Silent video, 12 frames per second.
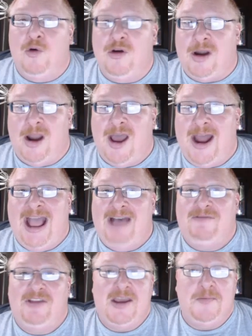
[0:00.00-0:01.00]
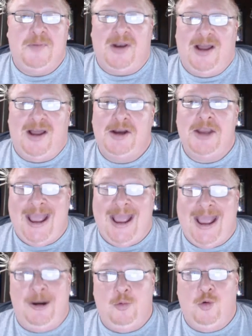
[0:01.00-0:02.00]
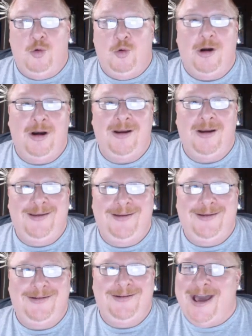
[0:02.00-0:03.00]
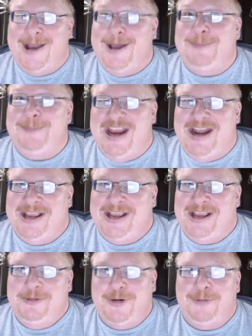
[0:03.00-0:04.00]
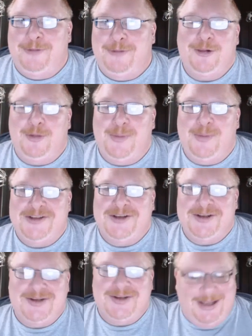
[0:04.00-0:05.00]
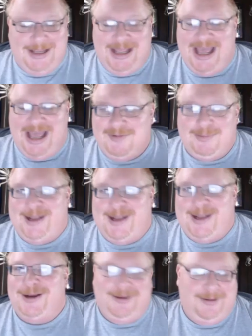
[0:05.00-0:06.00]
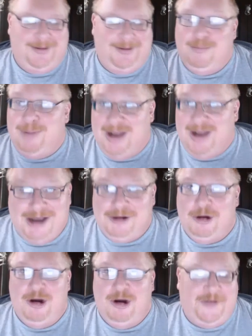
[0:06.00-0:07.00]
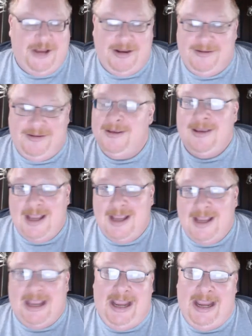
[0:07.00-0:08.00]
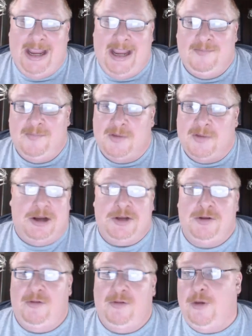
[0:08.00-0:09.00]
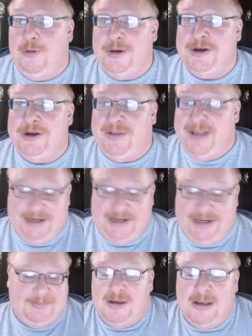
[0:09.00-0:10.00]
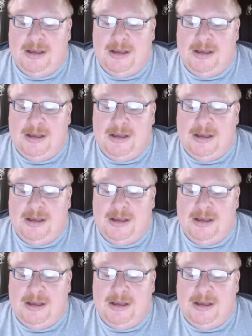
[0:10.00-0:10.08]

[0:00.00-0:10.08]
or not having a blog and or not updating it on a regular basis. Have a blog often, and the rest will fall into place.